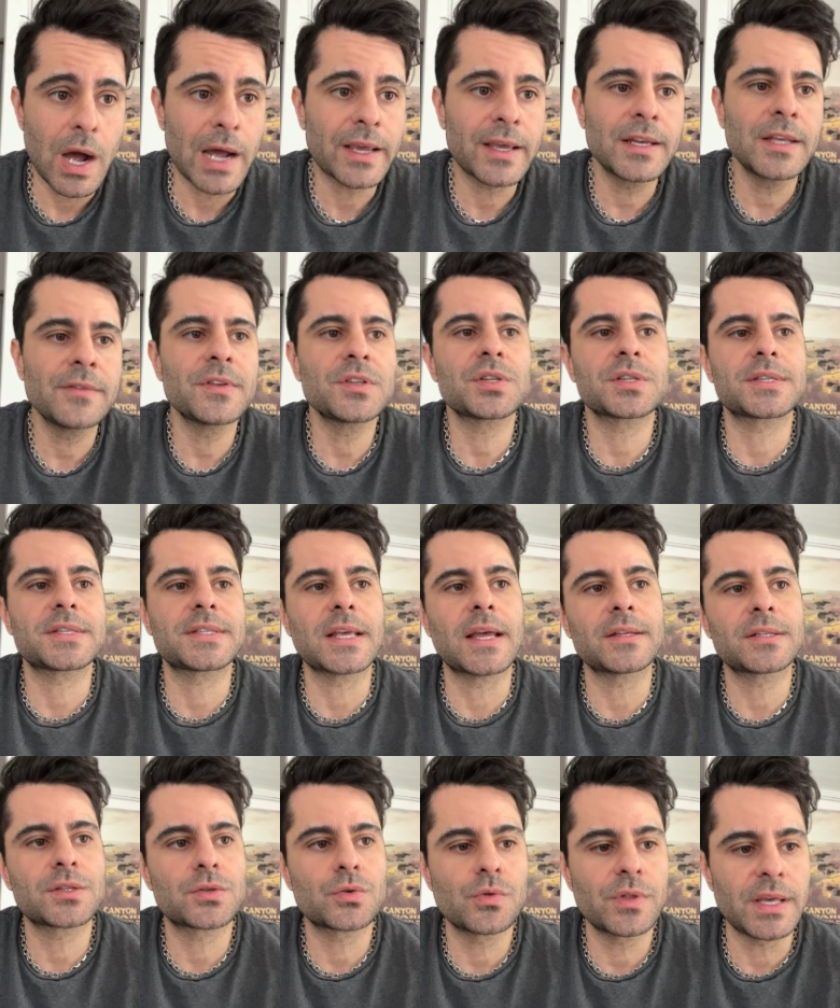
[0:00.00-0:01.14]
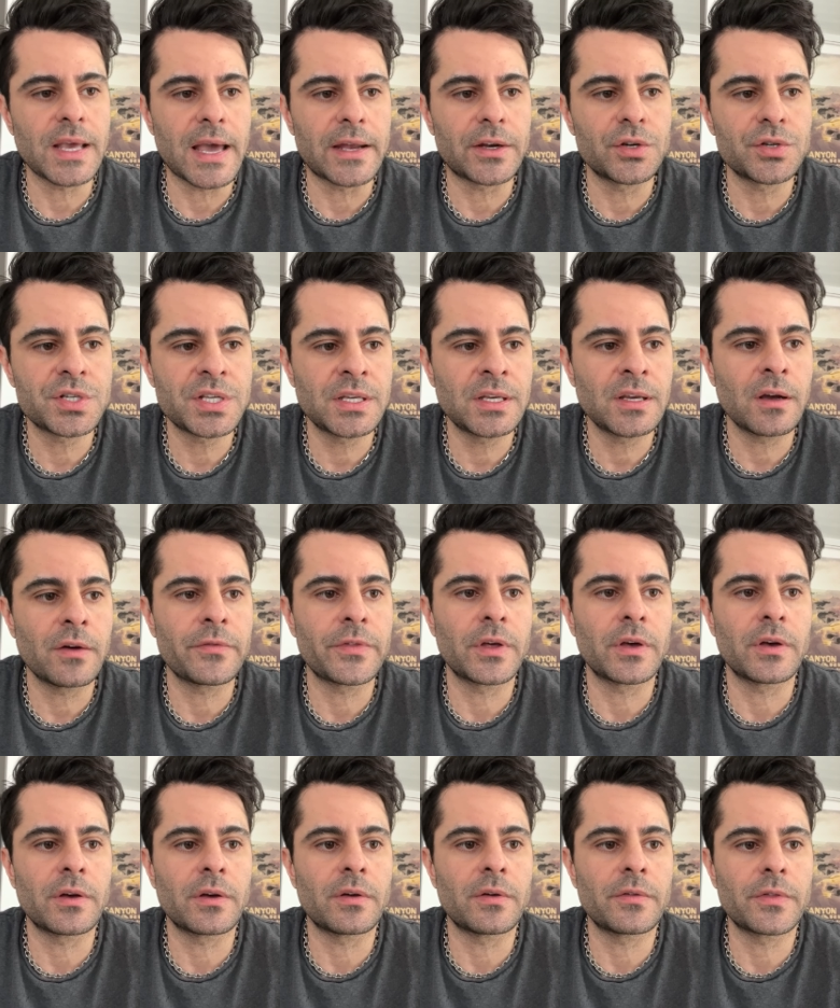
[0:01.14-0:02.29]
i can even just sense through the energy of
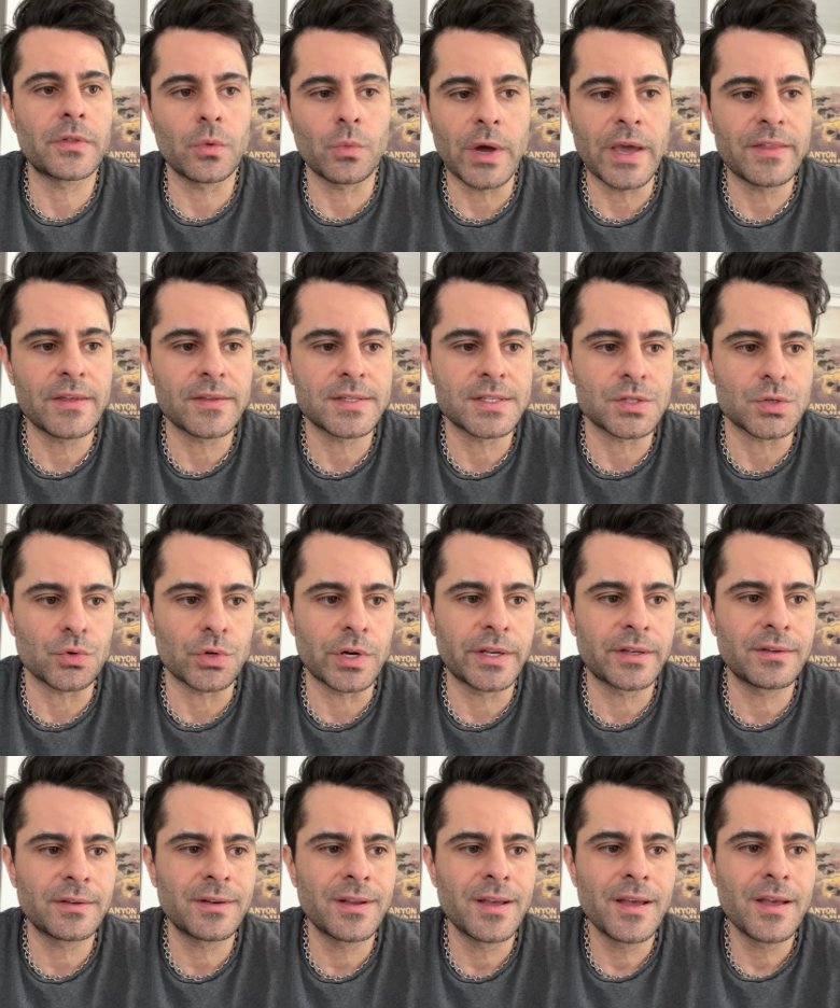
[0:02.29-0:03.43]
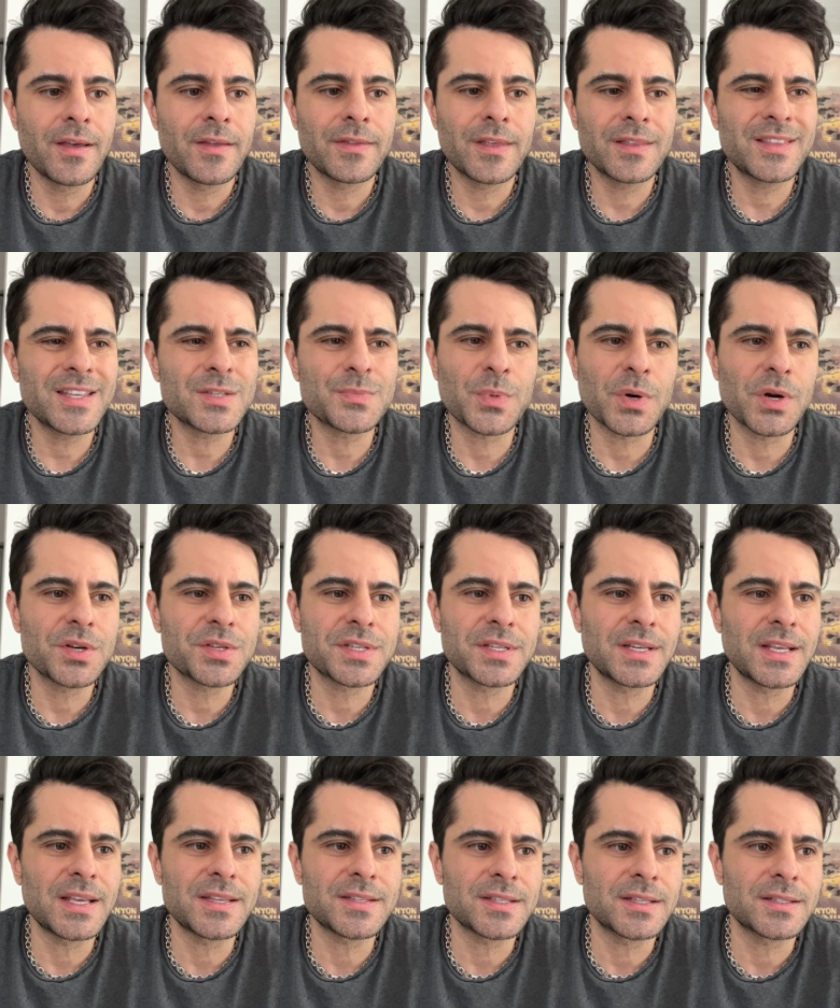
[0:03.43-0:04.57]
the the way this is written that this person
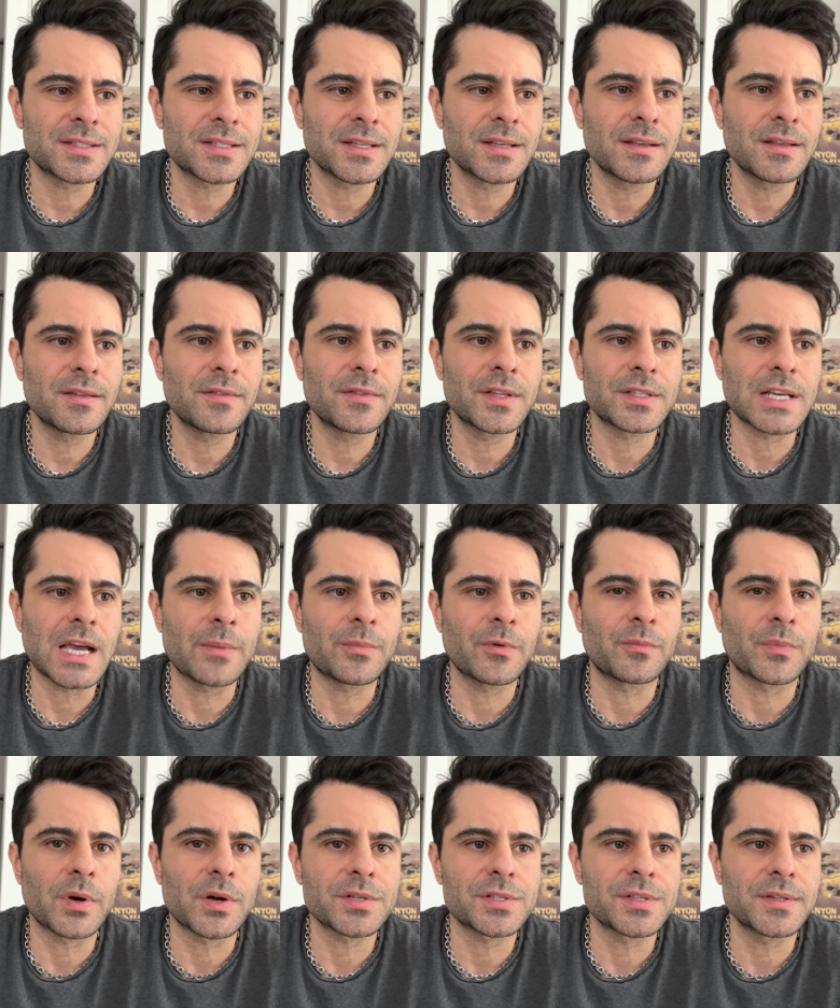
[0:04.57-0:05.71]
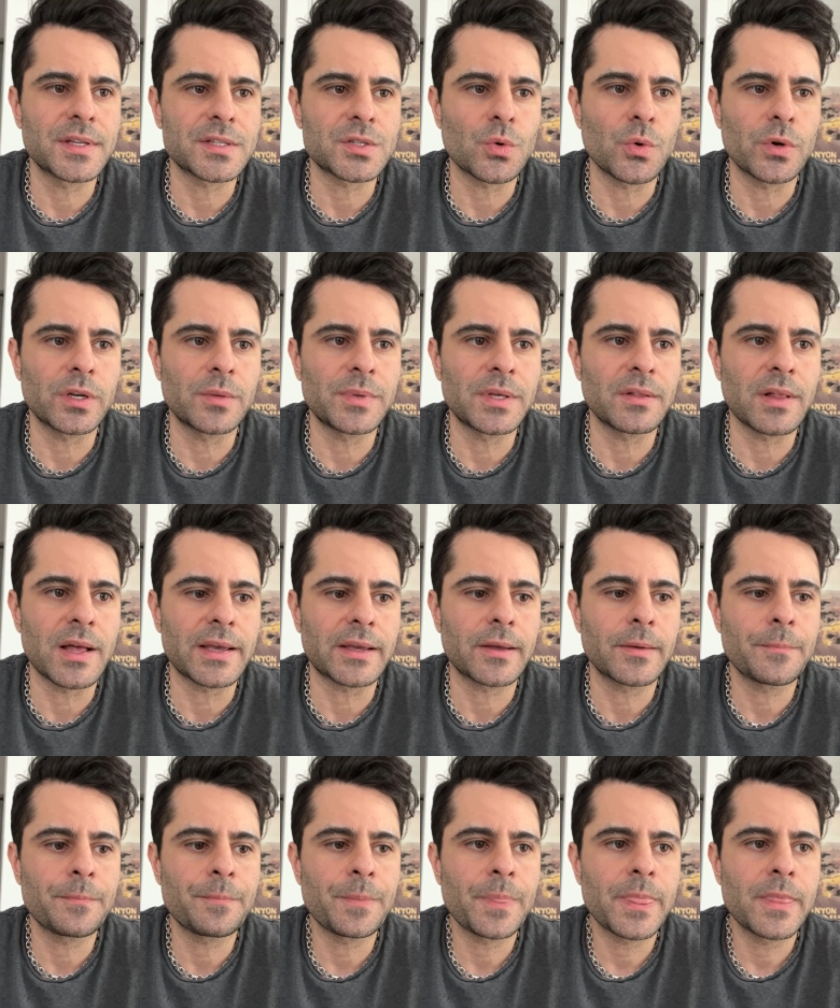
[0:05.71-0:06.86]
isn't the type of person that's going to be like
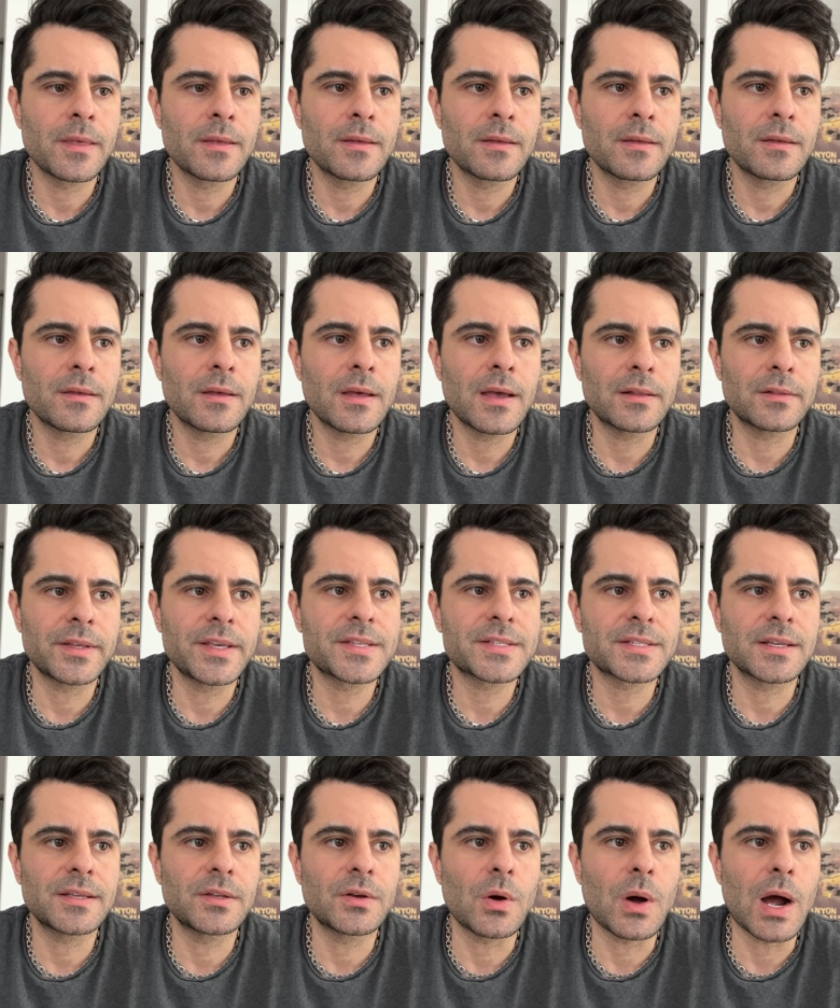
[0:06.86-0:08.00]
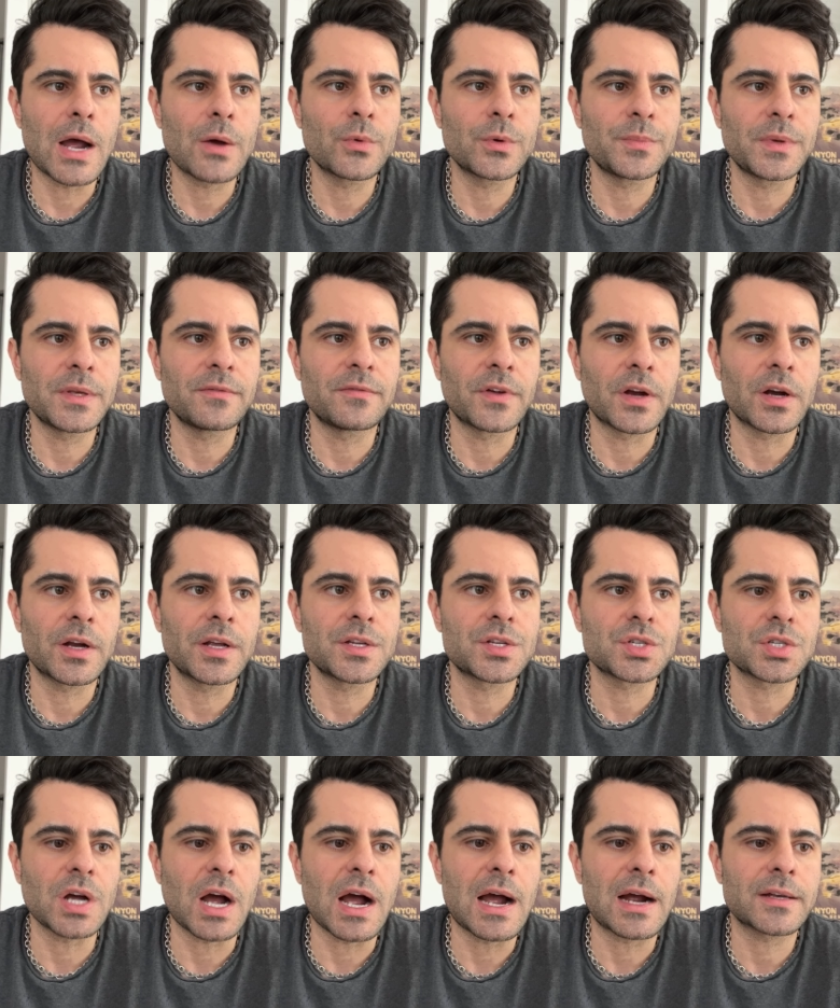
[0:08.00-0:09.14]
at least you know i would be very
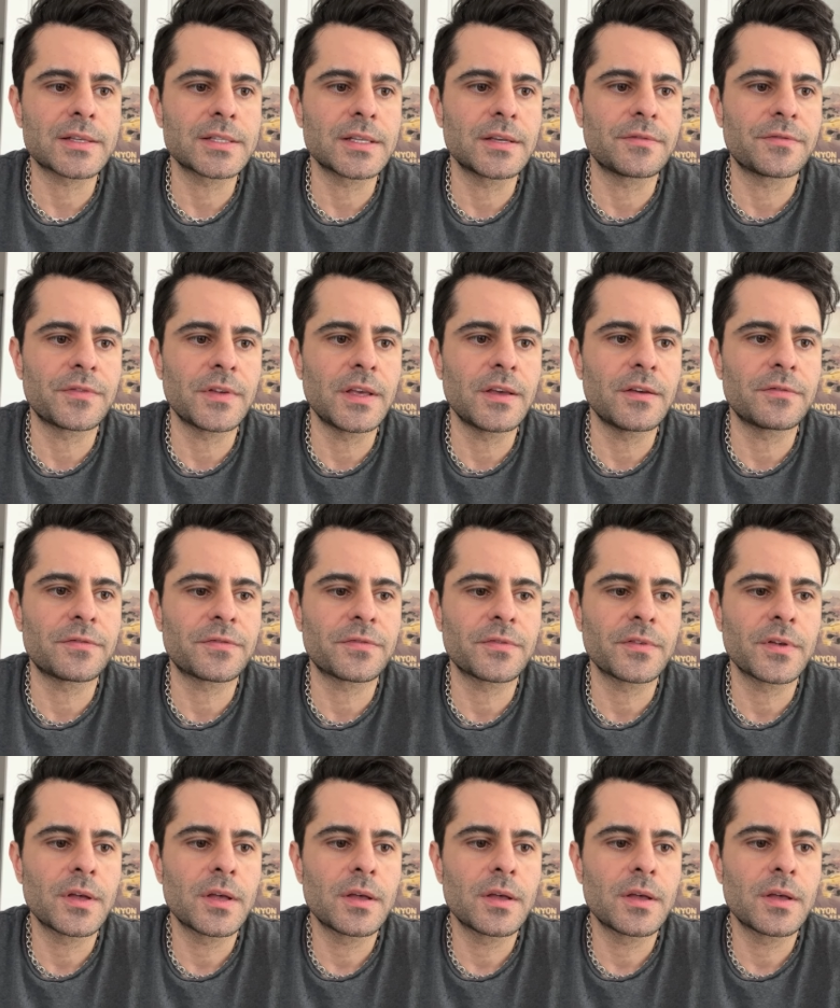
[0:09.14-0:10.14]
shocked if if